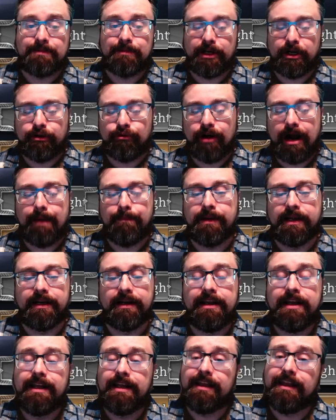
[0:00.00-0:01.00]
I'm going to drop in
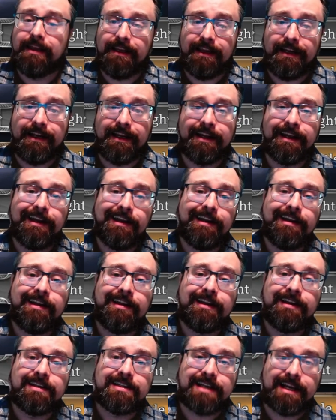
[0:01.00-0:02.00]
the
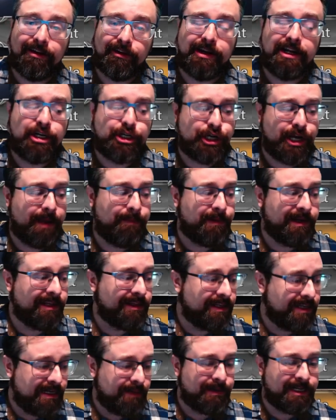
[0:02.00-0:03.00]
Scale King Champion,
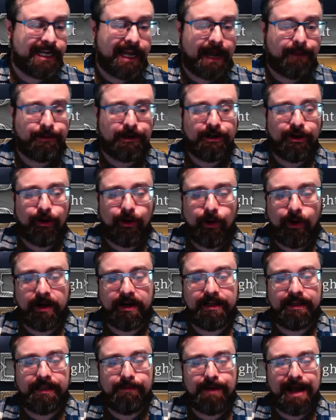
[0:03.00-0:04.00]
the Demon Captain,
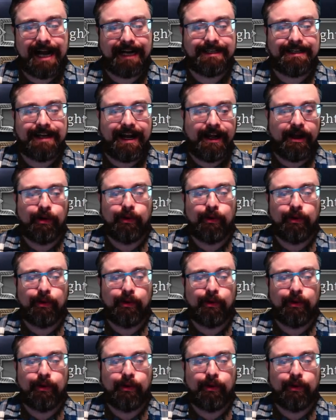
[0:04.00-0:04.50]
on the back tile